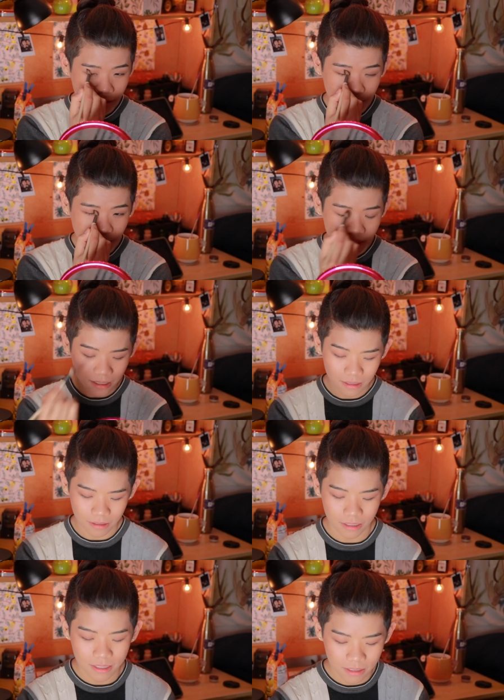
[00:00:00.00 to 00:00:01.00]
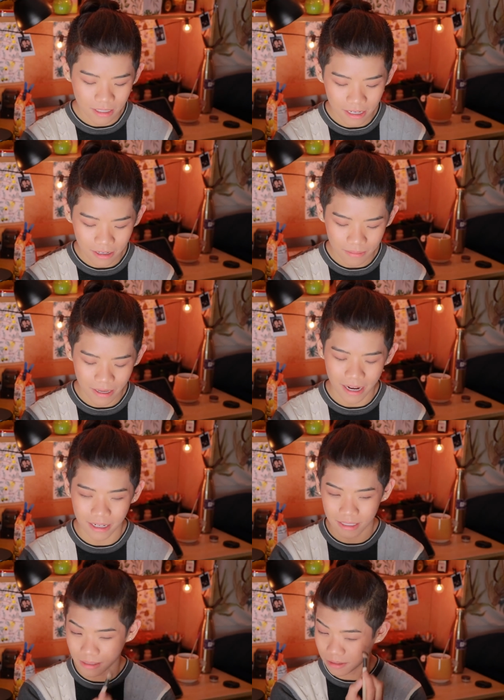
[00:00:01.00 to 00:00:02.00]
just makes it sink my
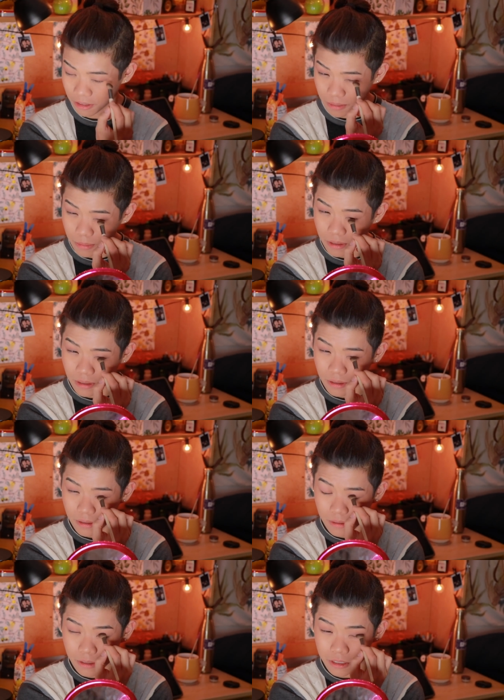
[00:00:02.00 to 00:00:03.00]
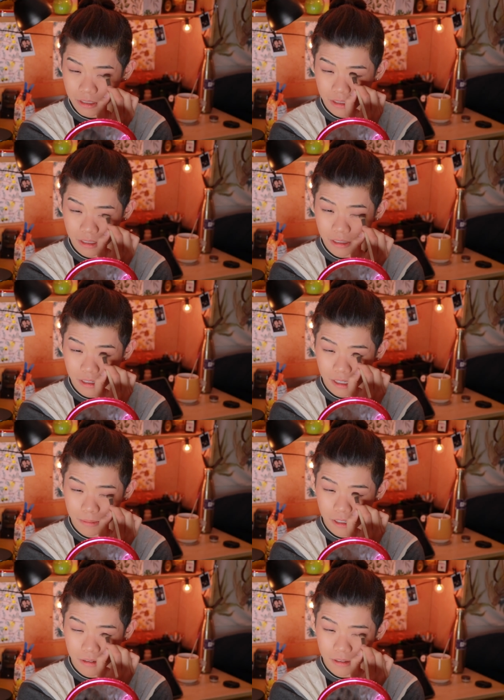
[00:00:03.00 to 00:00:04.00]
eyes in a little more, which is the look
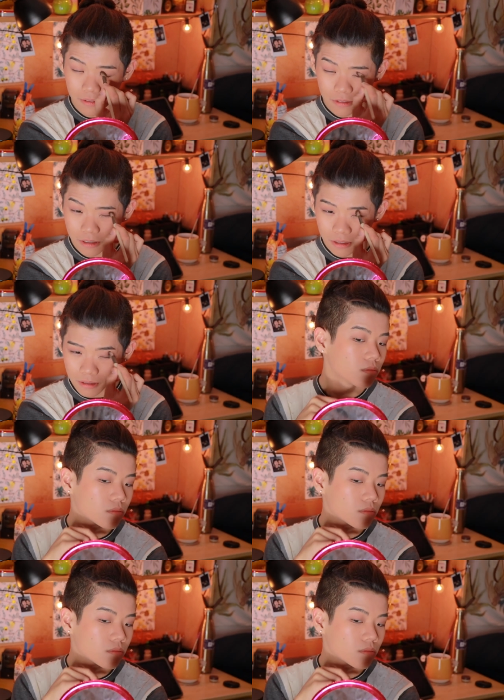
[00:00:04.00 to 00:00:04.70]
I'm going for